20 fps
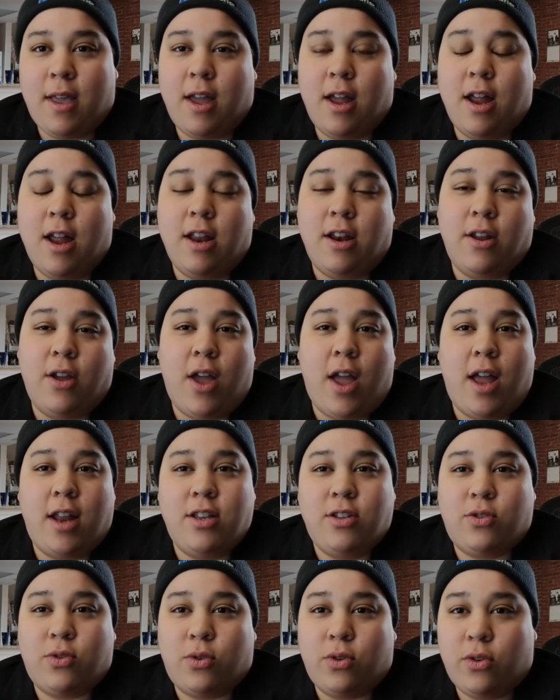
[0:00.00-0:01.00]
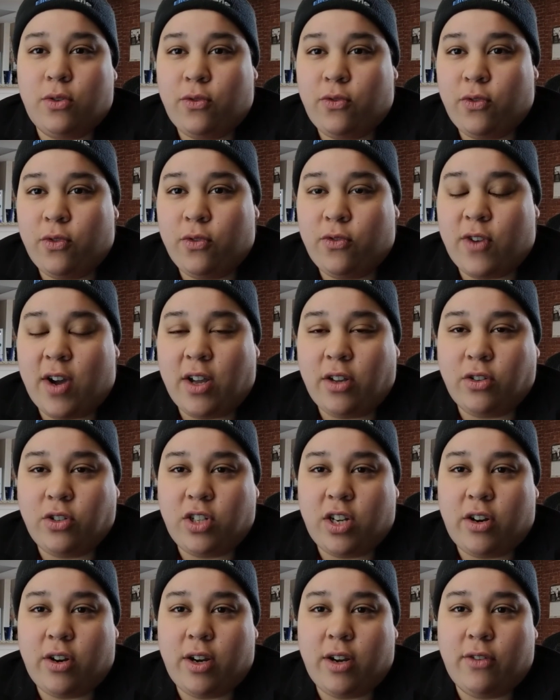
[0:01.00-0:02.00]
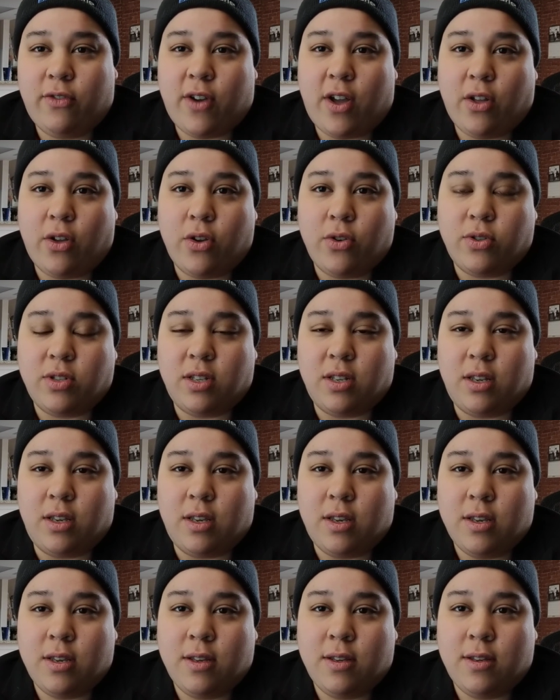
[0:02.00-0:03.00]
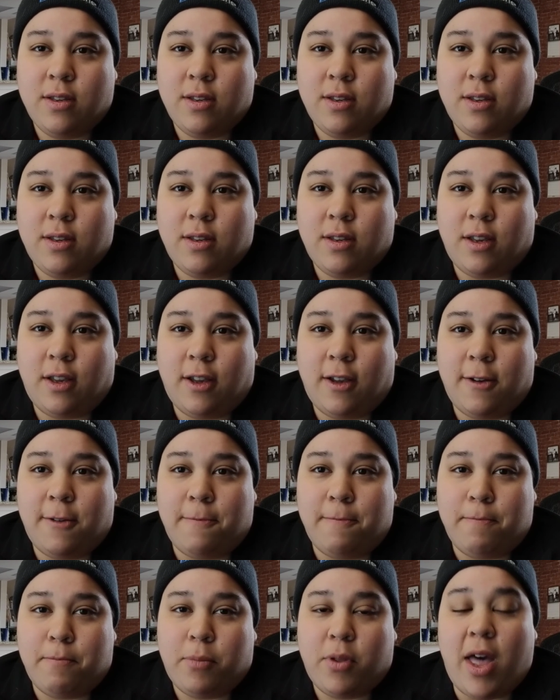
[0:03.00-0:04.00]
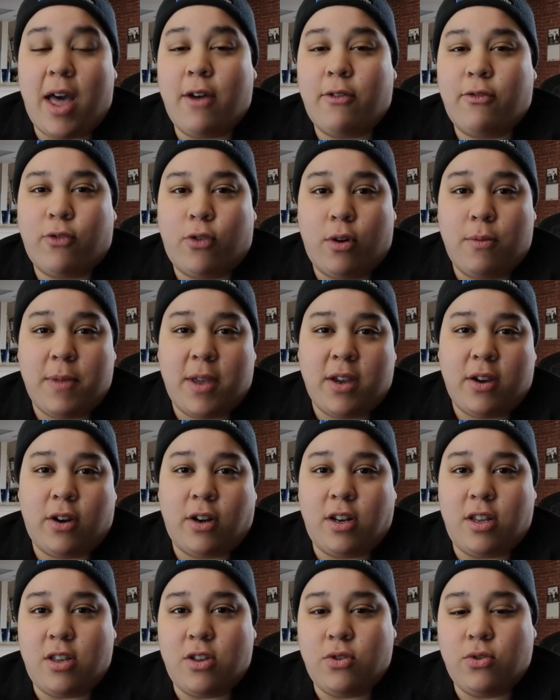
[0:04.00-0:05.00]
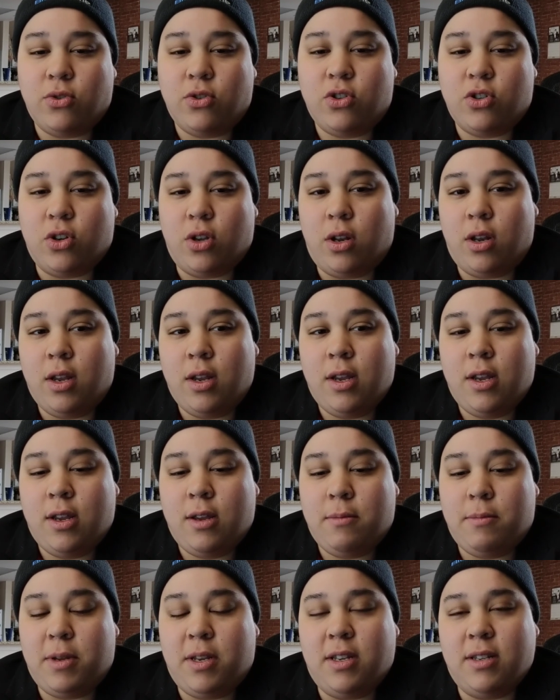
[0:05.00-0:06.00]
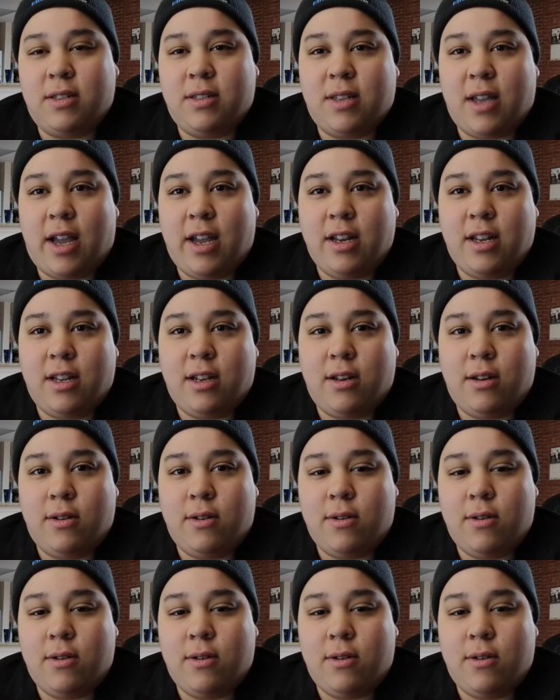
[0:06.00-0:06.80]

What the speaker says: And any sort of file sharing, file hosting platform that you're going to use should be decided